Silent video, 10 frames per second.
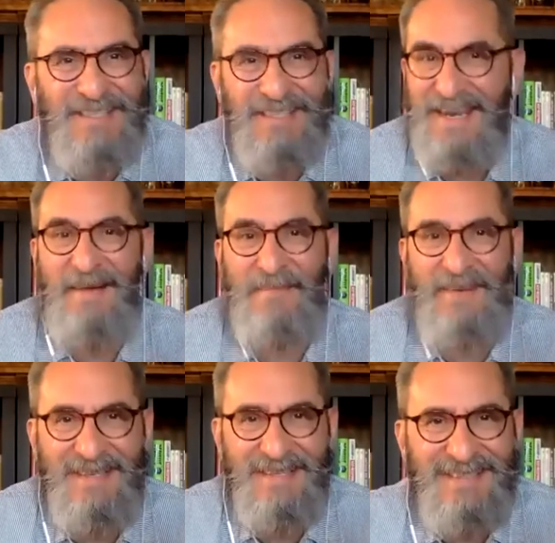just
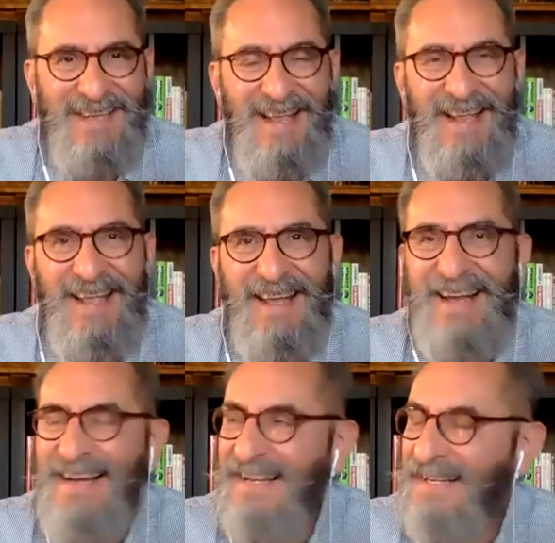happens
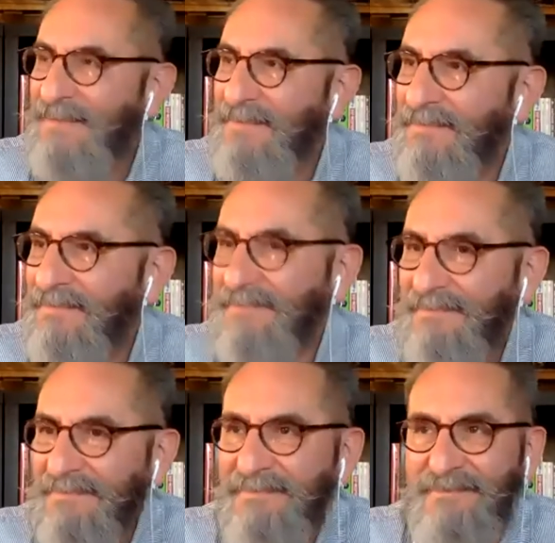um,
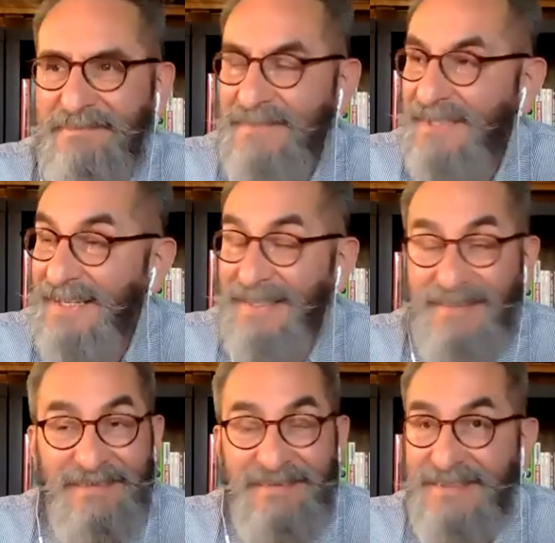yeah
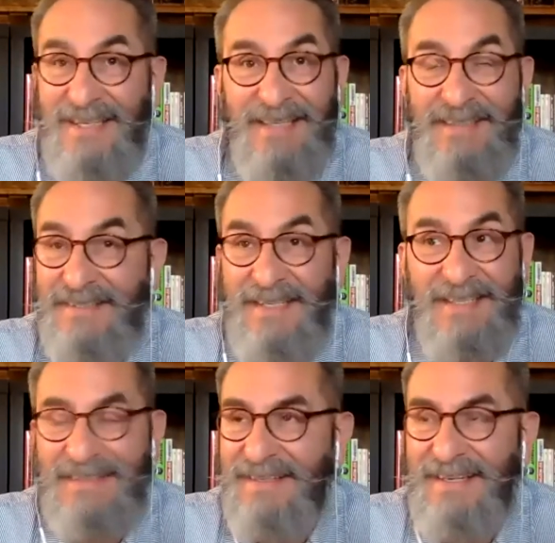Ah,
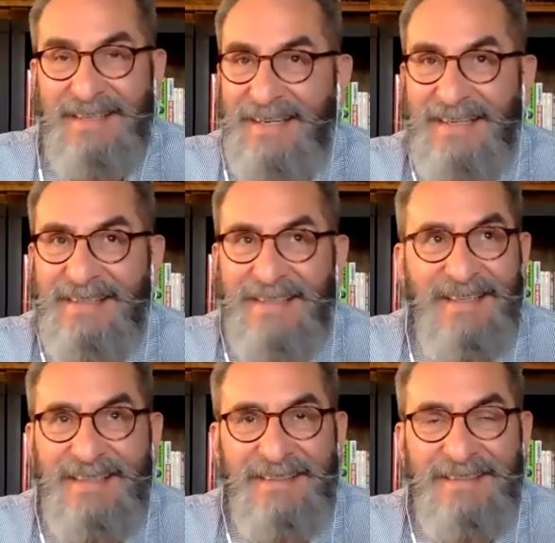jeez, I, I,
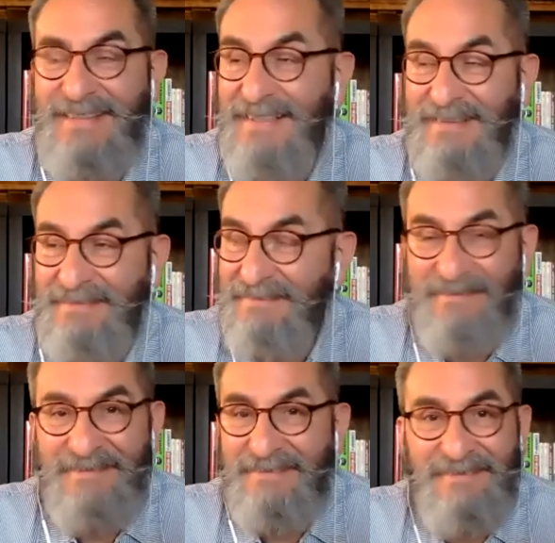yeah,
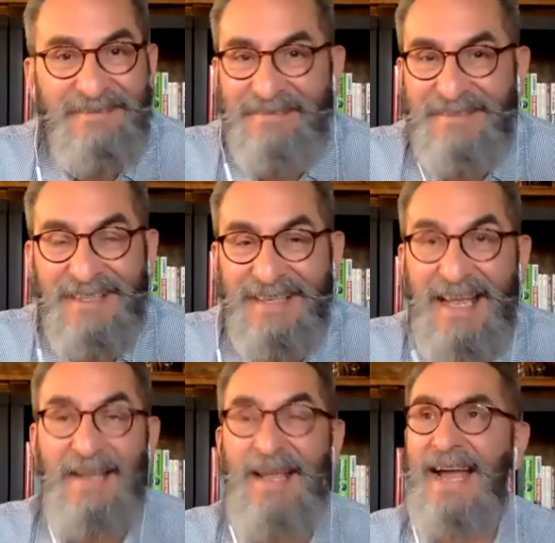
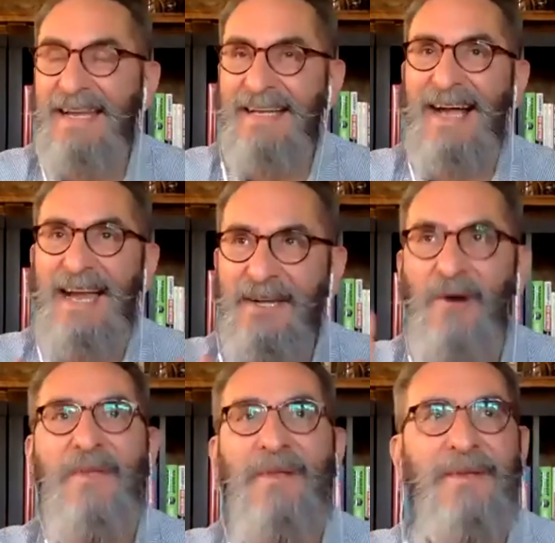I, I, I
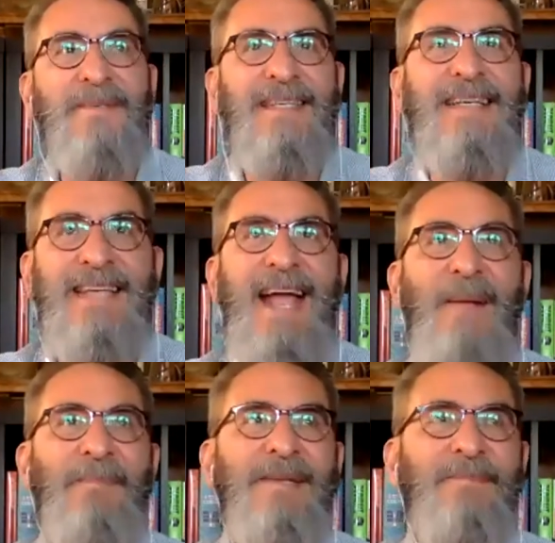know that those things
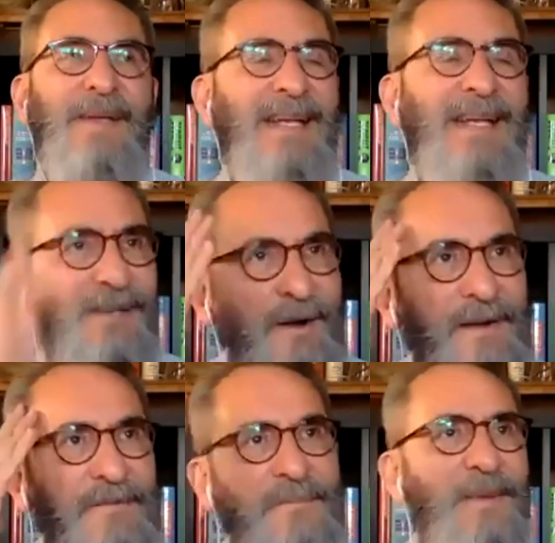happen, but it's hard to
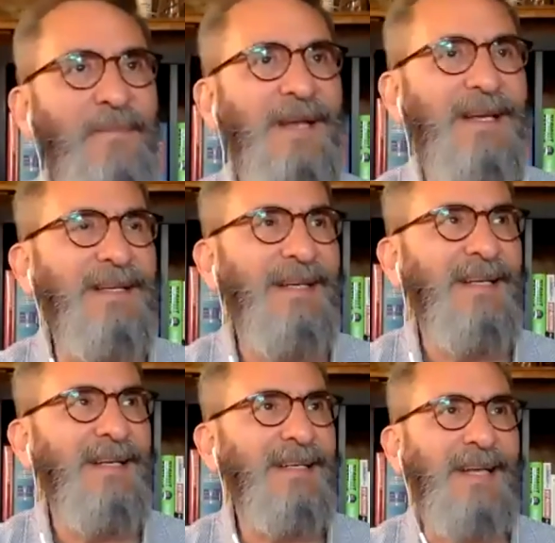remember. Like,
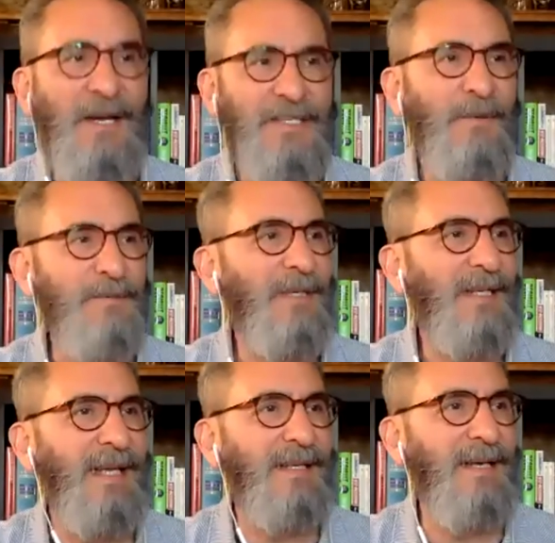gosh, I was really
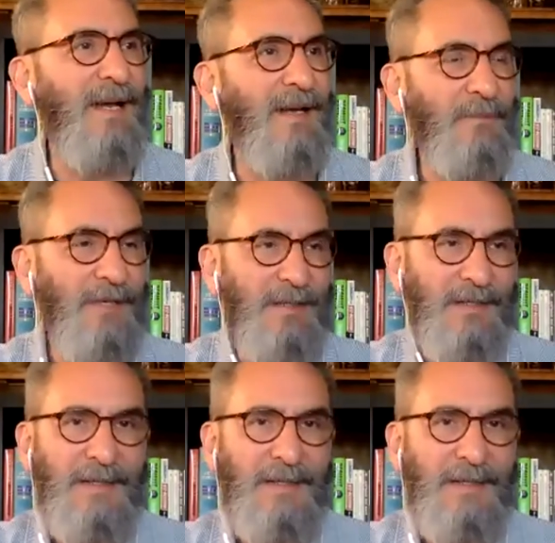that guy. I mean,